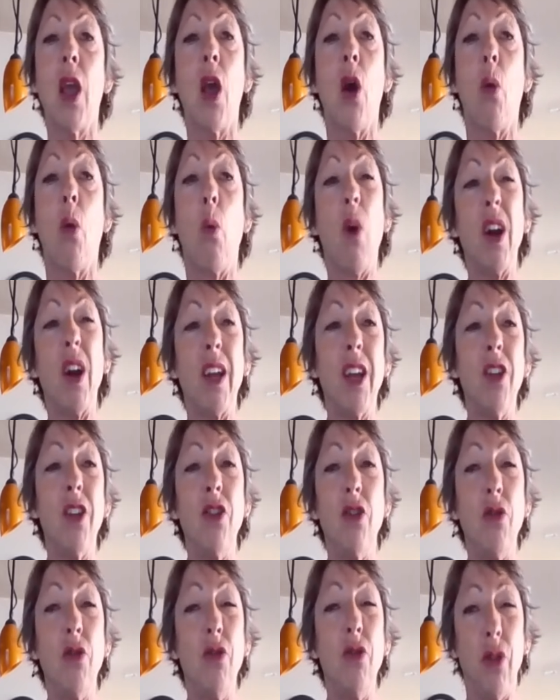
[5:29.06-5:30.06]
What can
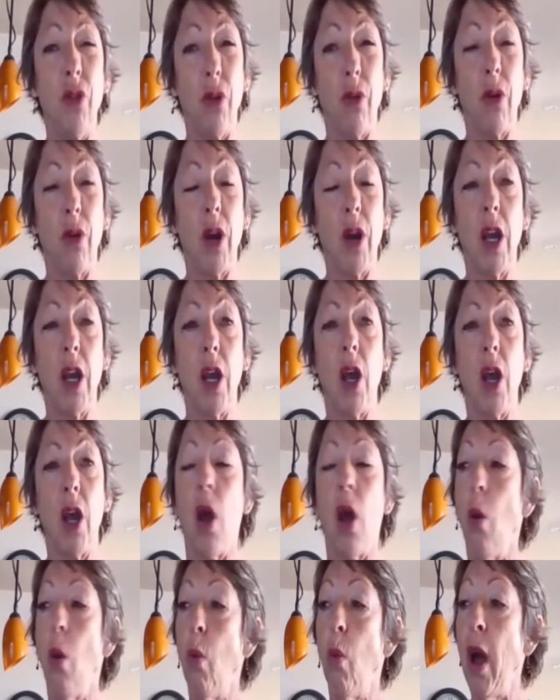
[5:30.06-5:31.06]
you do?
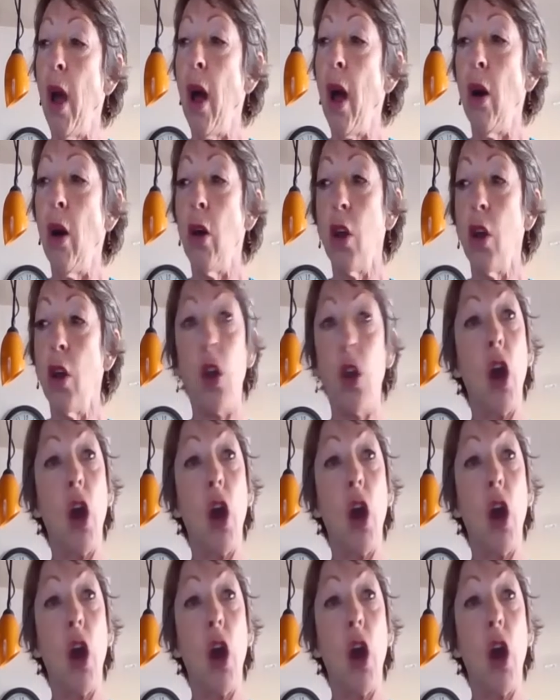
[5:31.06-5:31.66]
Well,